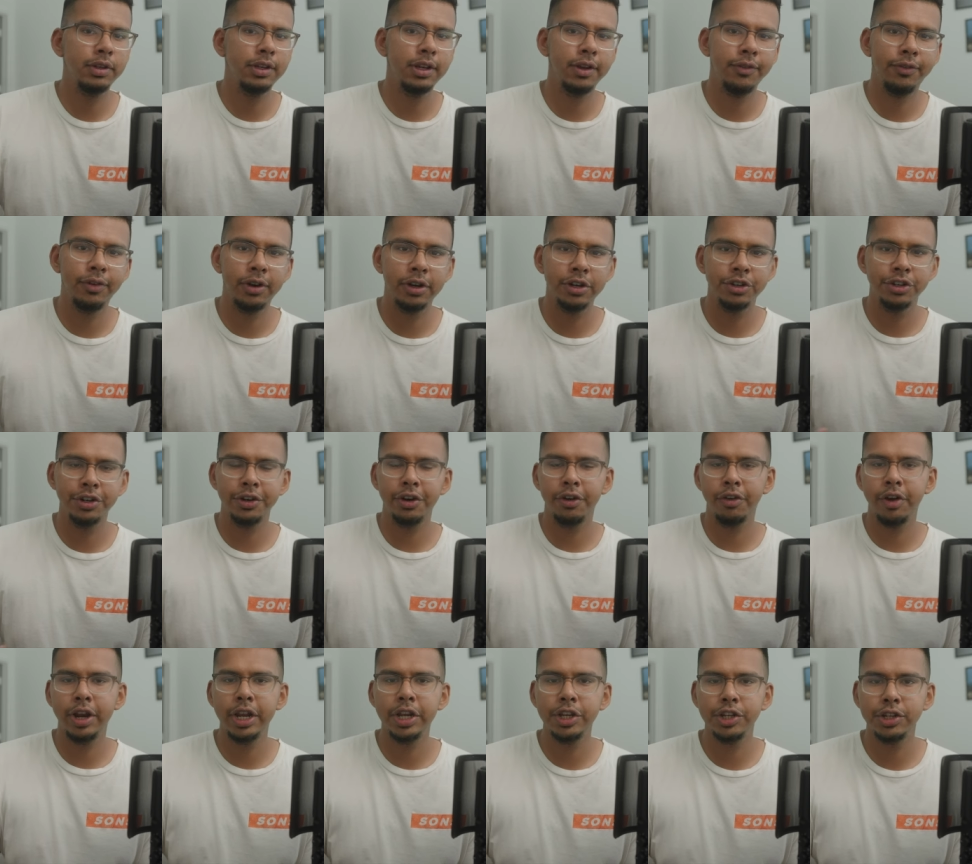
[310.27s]
different
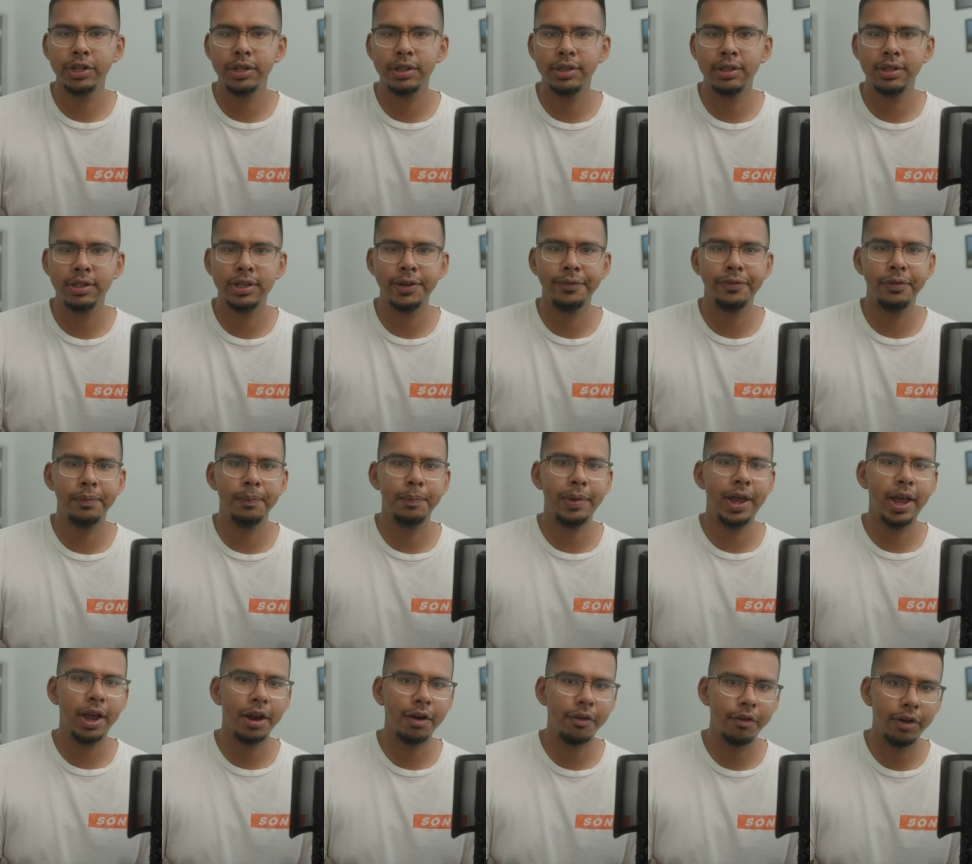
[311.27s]
generations, different
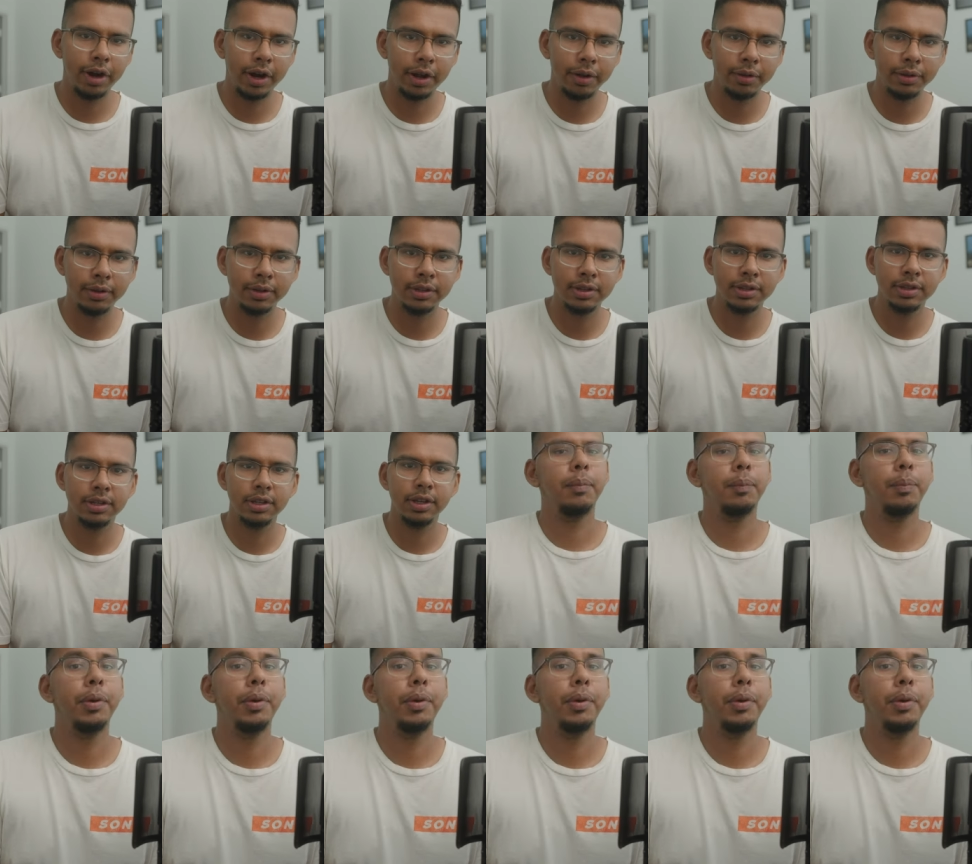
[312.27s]
backgrounds,